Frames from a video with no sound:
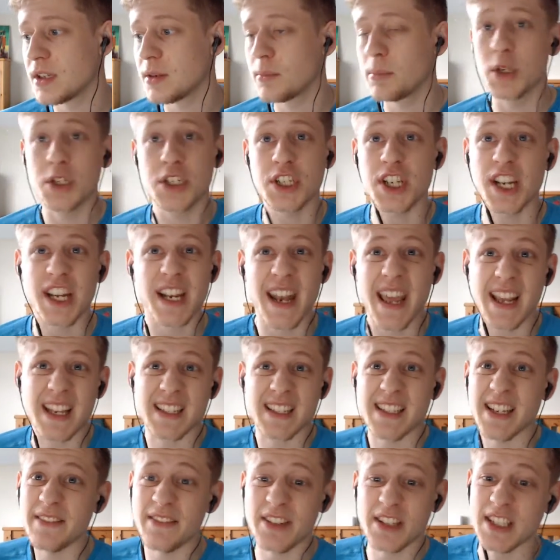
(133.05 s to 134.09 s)
pushing
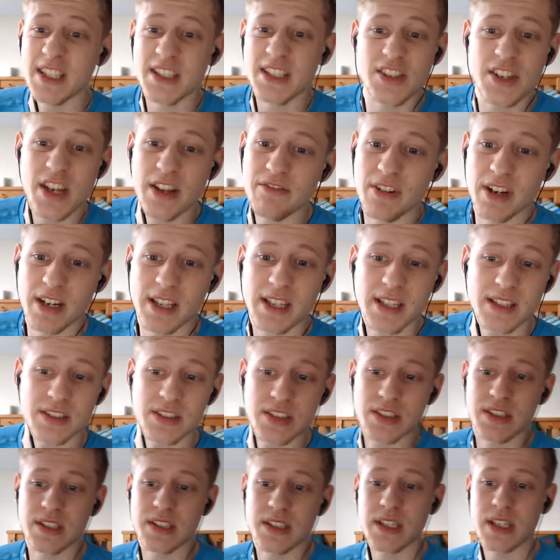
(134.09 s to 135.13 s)
negativity generally is
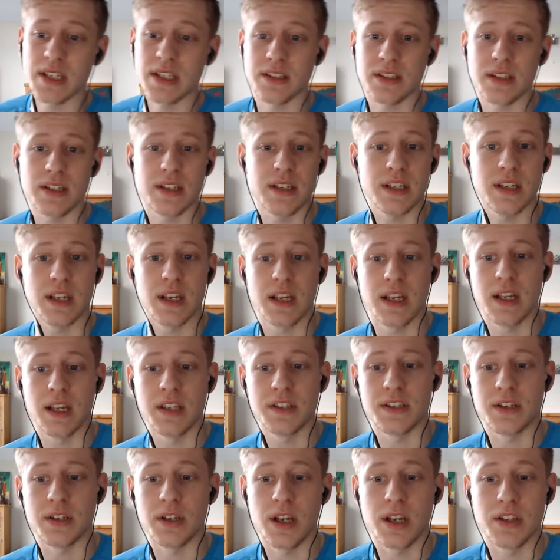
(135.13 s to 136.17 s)
just as
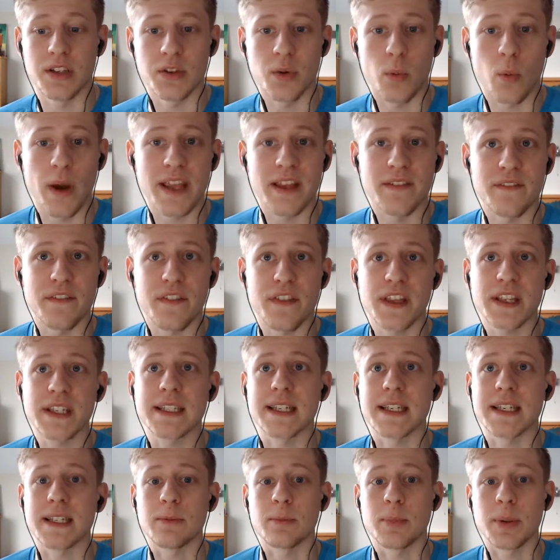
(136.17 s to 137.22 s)
a way of
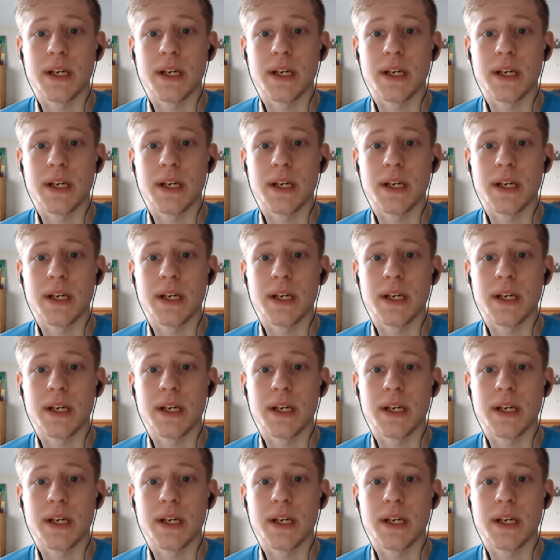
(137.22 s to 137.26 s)
thinking.